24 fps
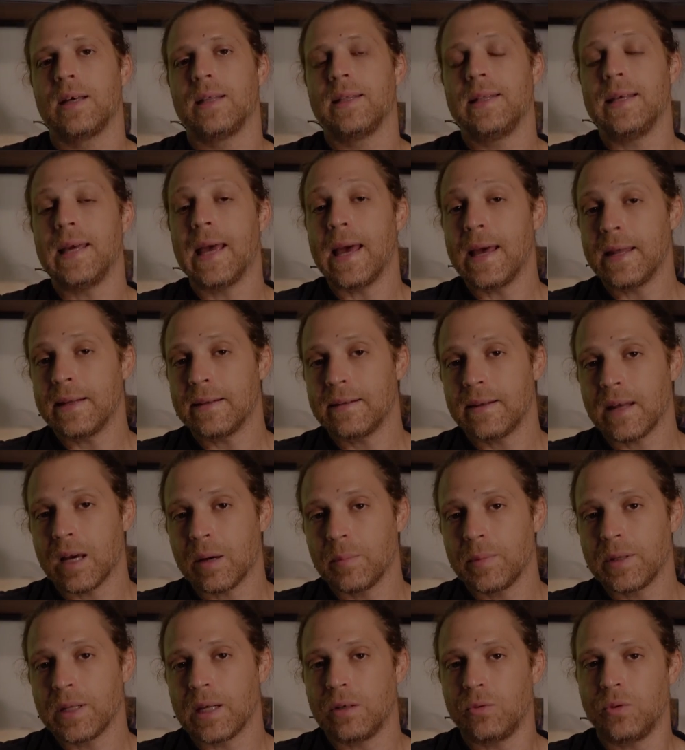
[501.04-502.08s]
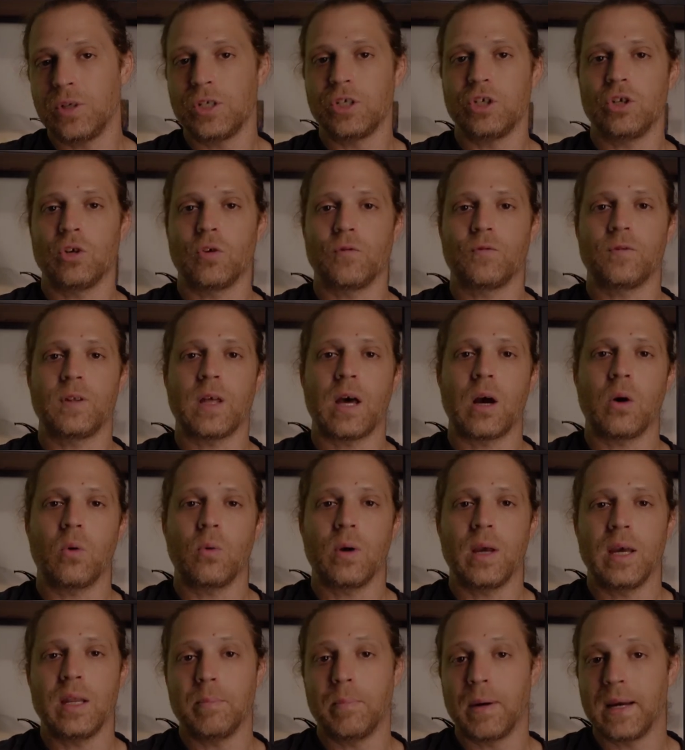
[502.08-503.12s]
the N-terminal region of tau,
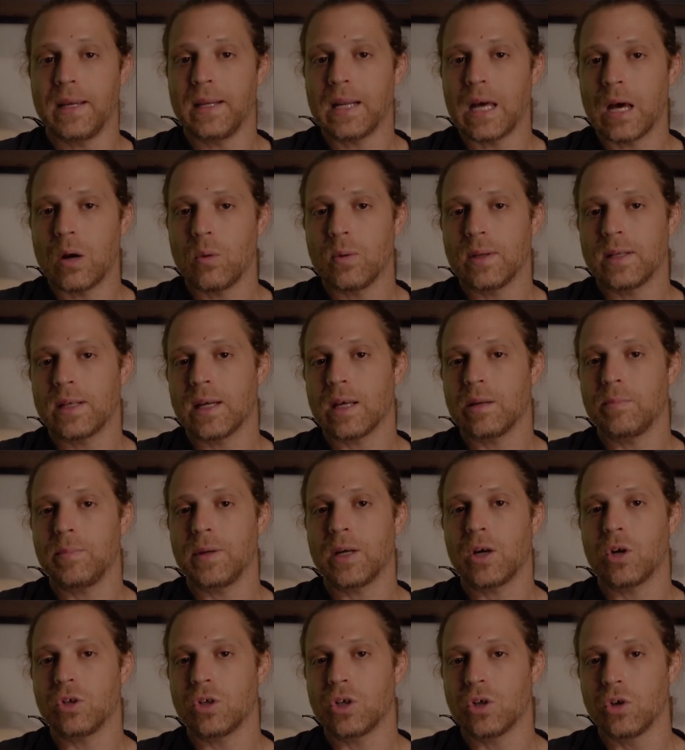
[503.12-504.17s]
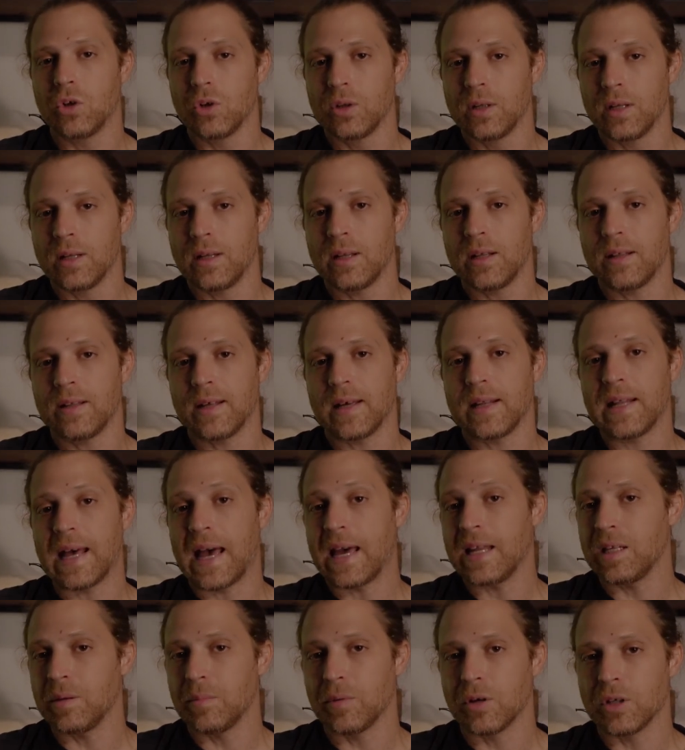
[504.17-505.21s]
and by now it can be concluded that
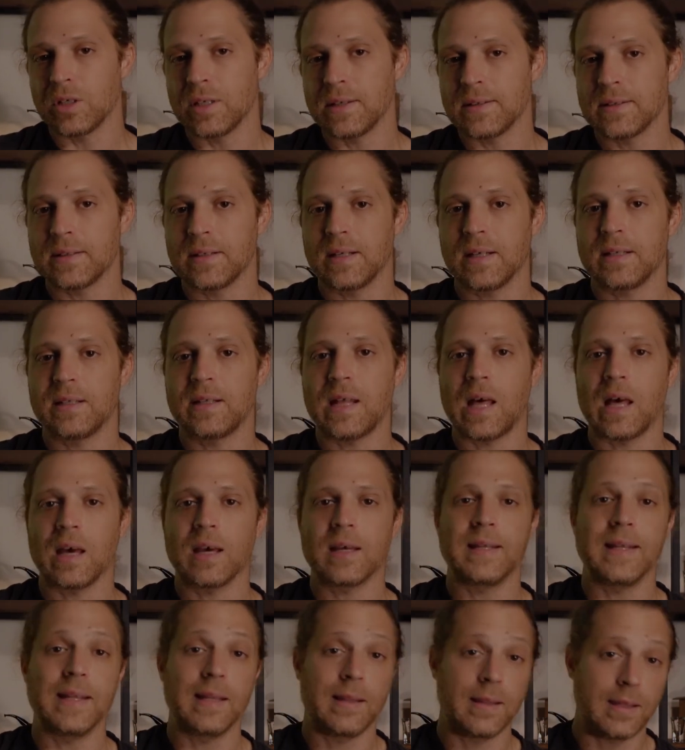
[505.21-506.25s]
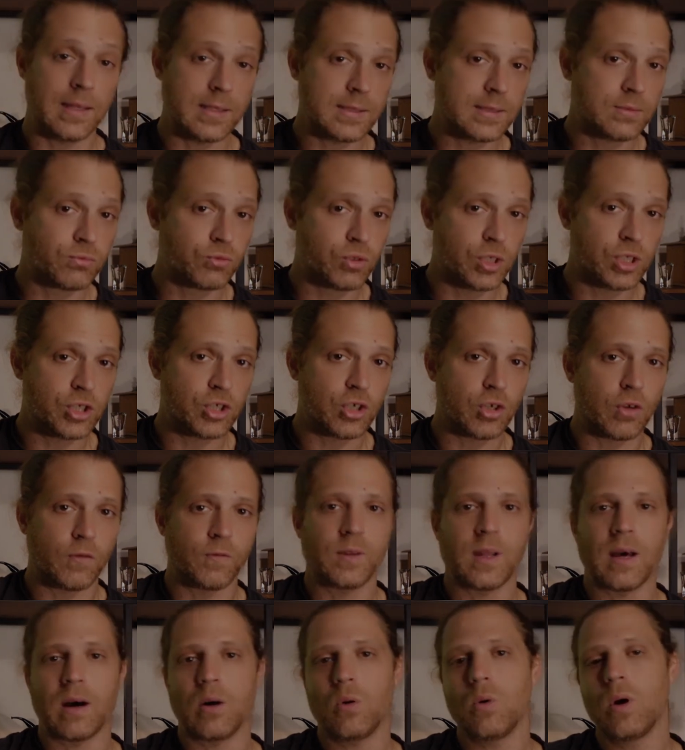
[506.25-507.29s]
antibodies that target this region of
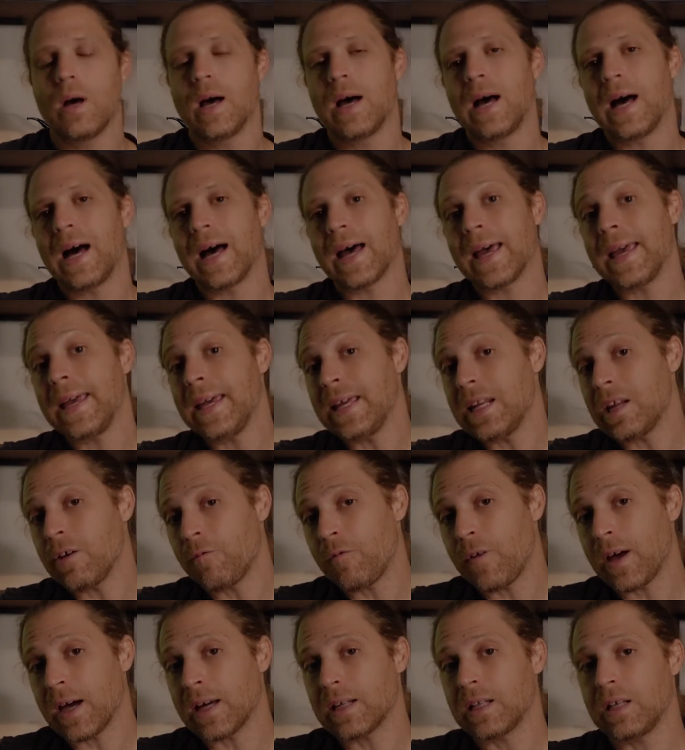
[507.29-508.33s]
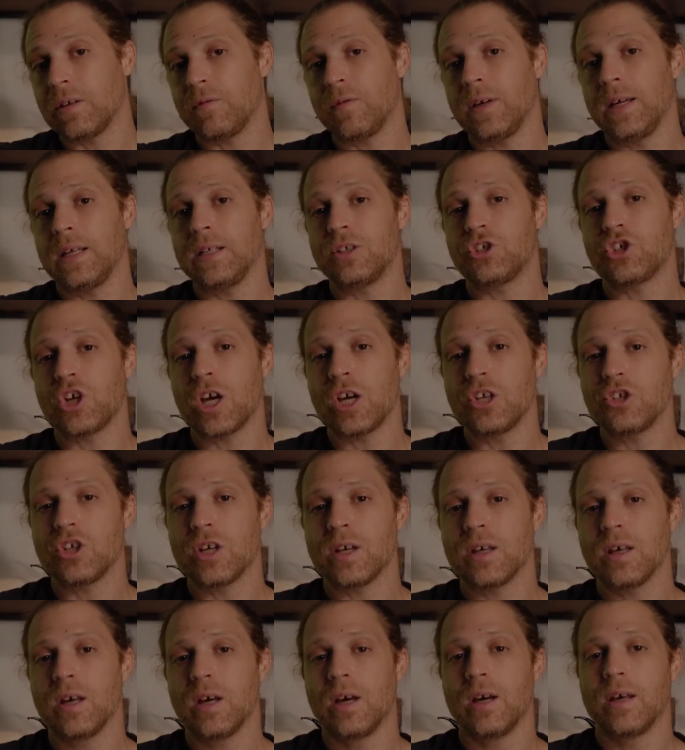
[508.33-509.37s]
tau are ineffective in
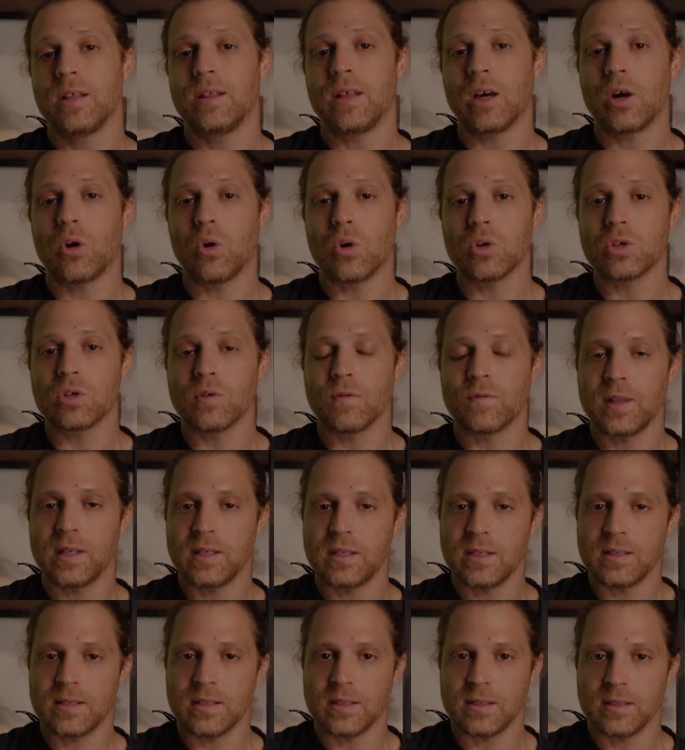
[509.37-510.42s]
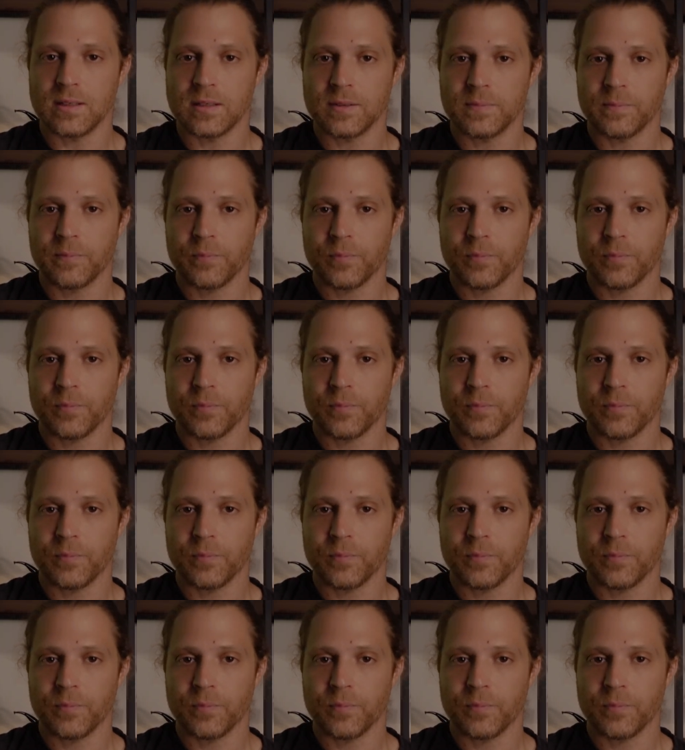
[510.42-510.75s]
changing the course of the disease.